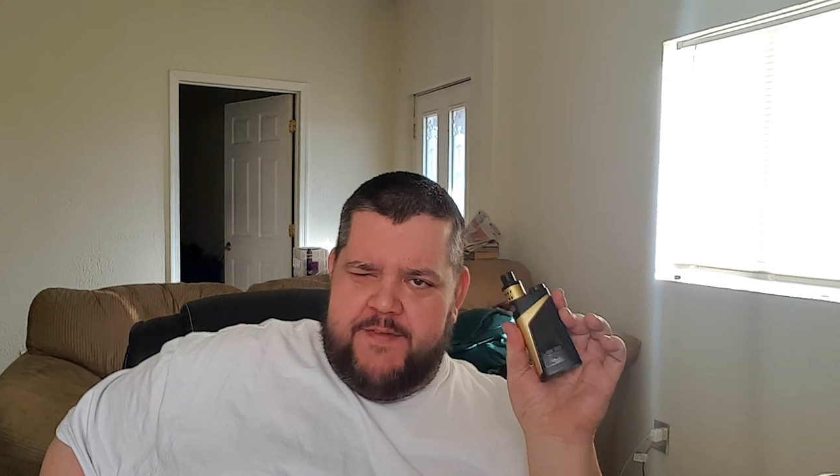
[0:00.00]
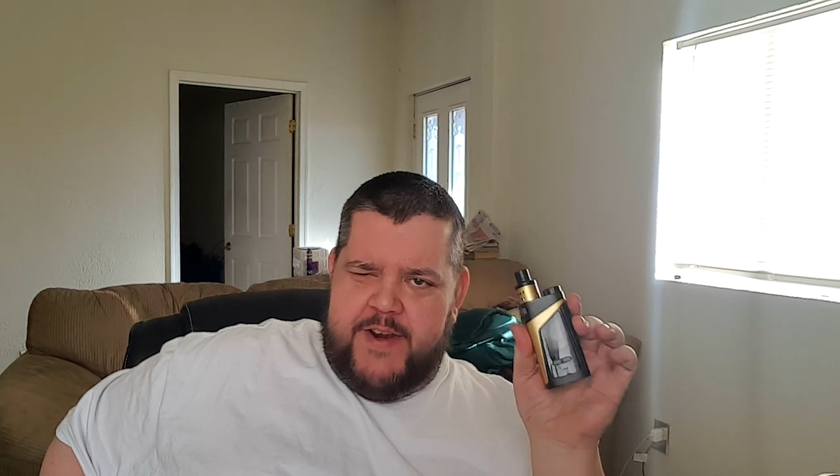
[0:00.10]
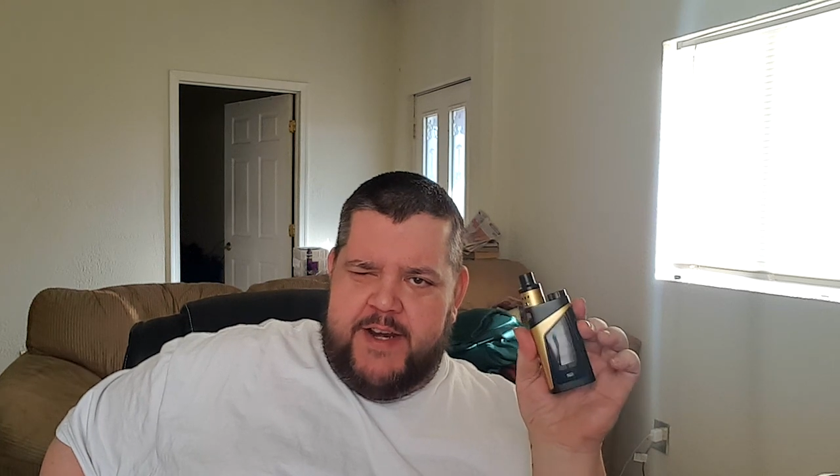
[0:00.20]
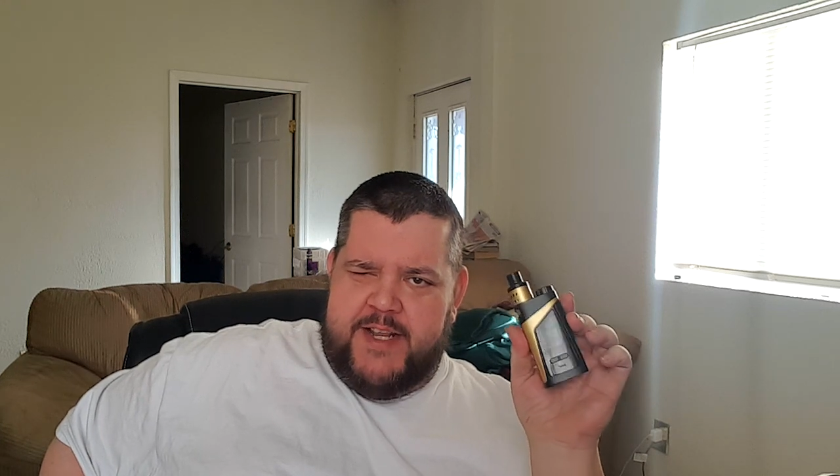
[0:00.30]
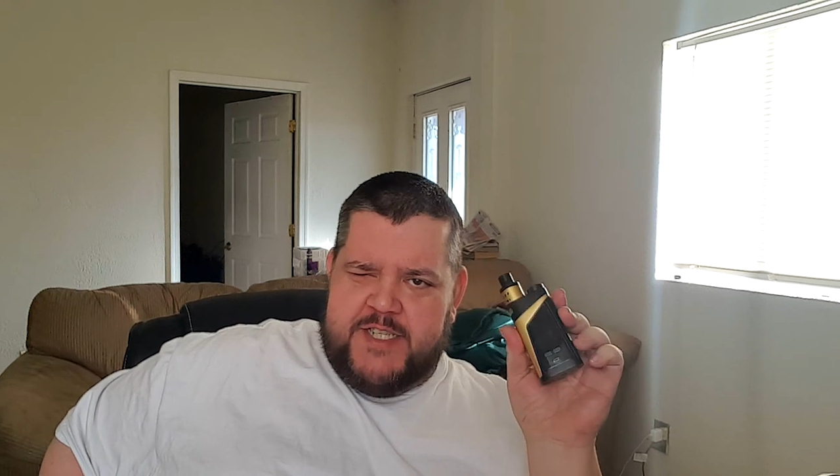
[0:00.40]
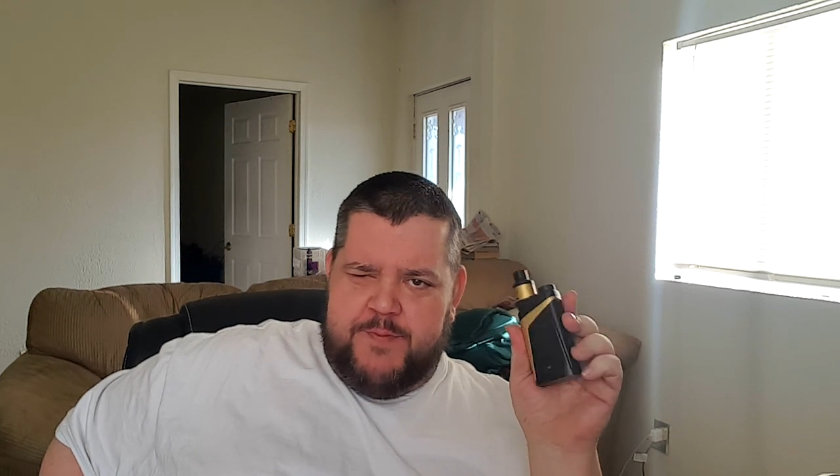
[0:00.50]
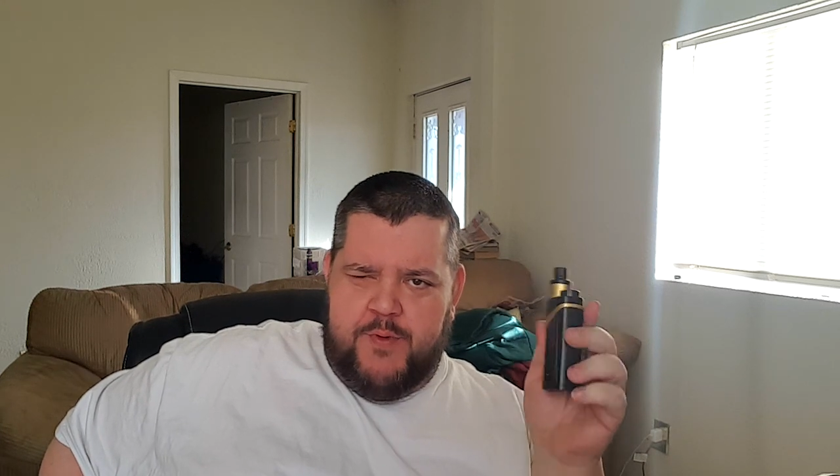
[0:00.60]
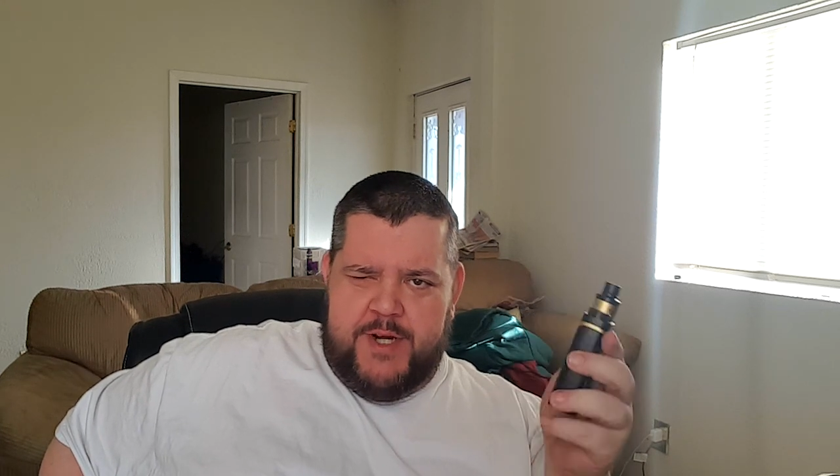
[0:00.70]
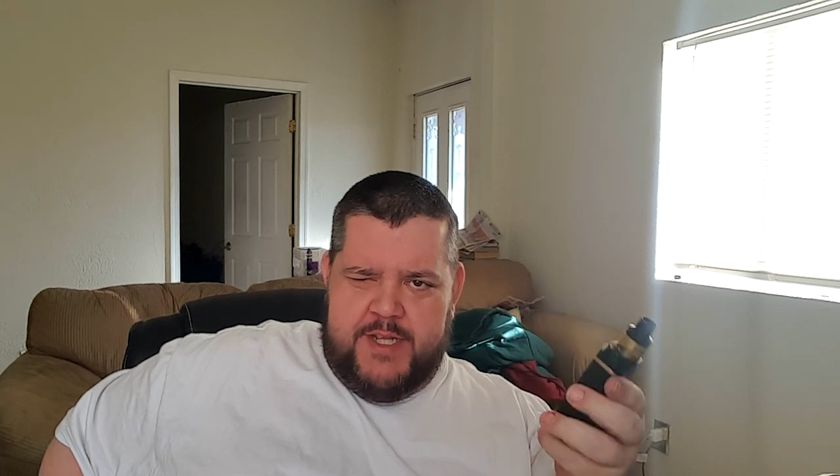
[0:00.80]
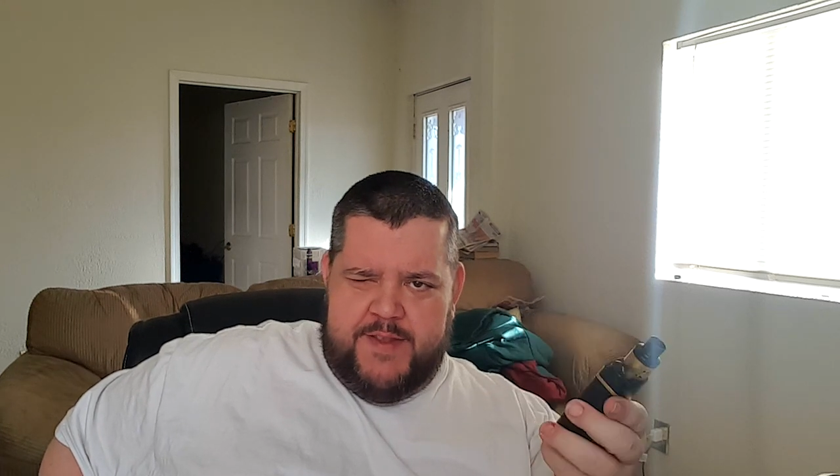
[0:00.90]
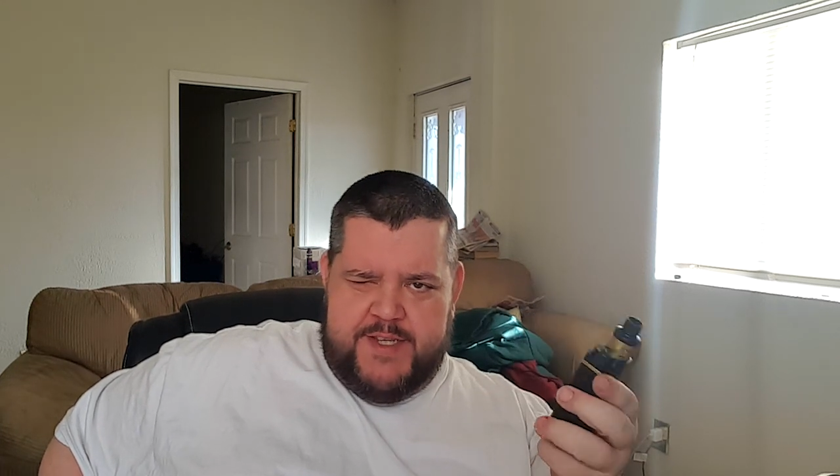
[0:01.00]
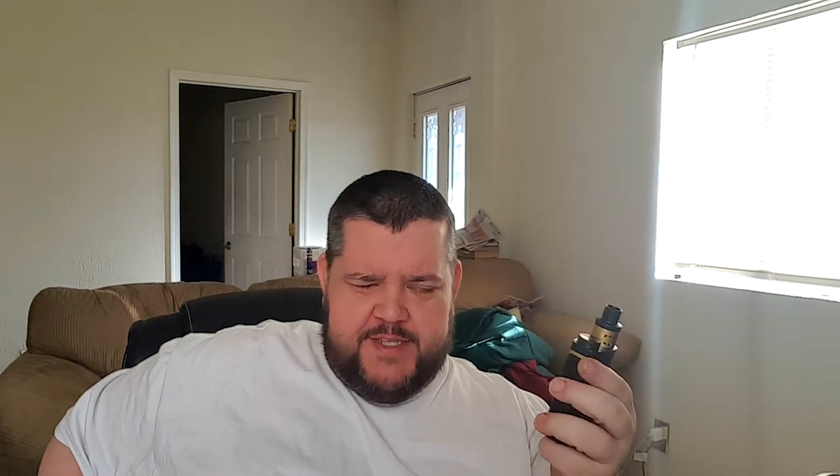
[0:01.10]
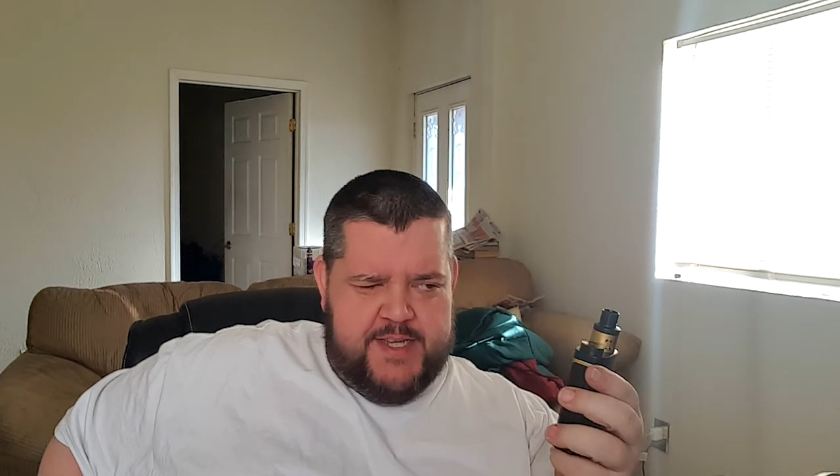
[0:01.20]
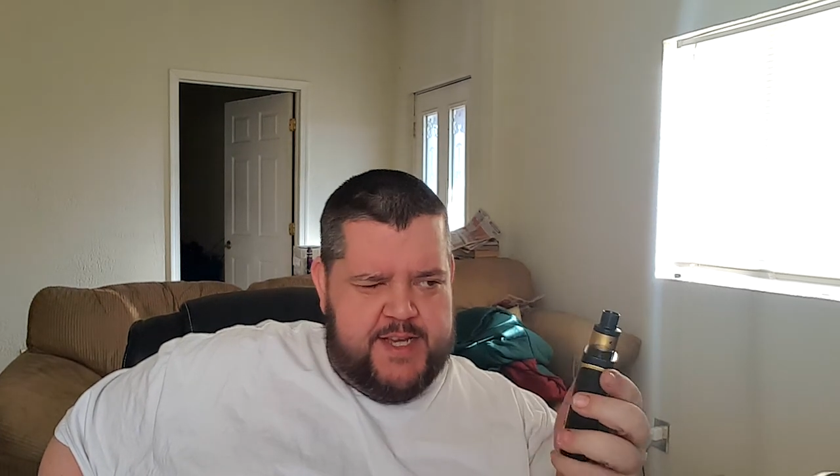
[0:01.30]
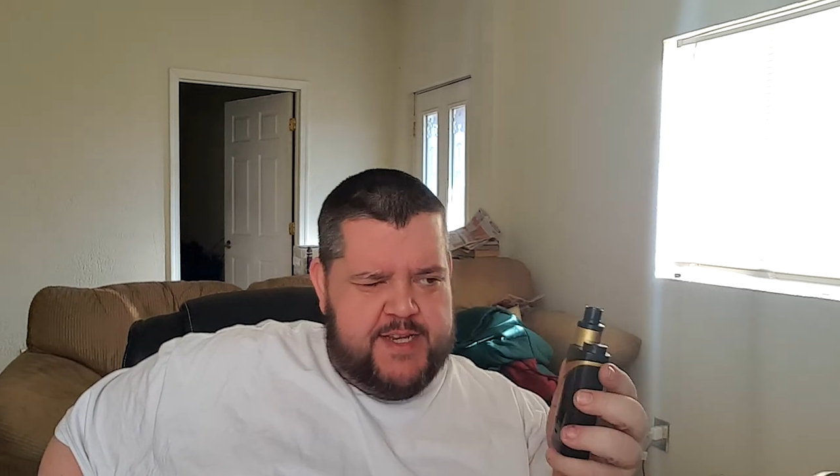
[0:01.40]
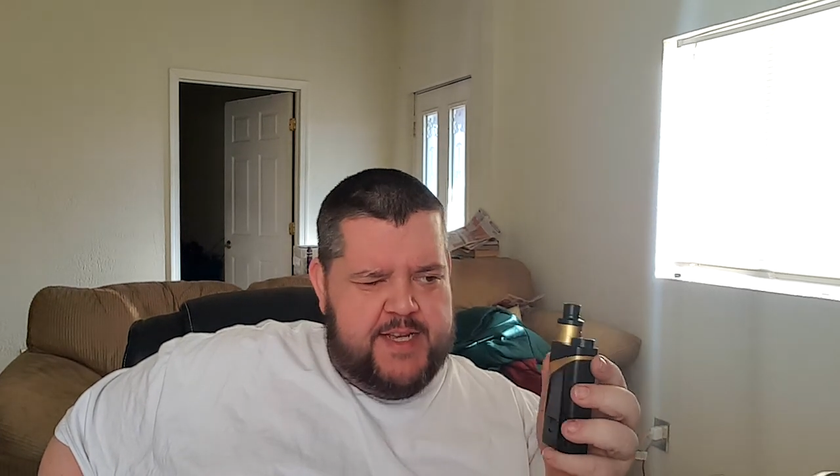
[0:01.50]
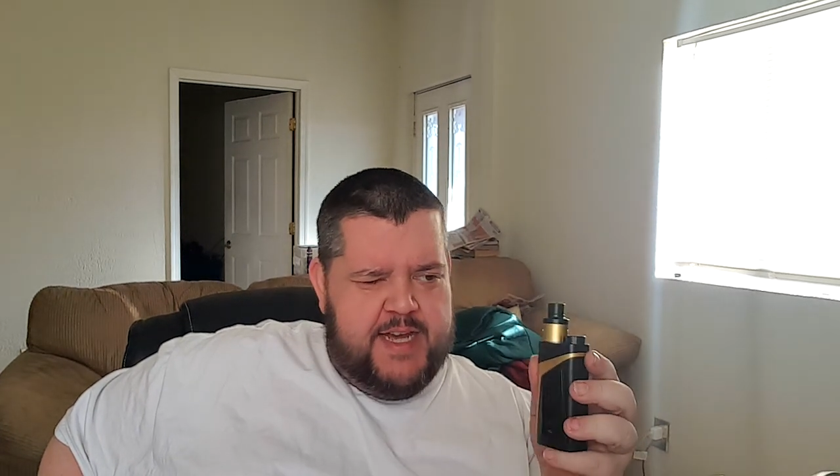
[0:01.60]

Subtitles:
very disappointed in this thing.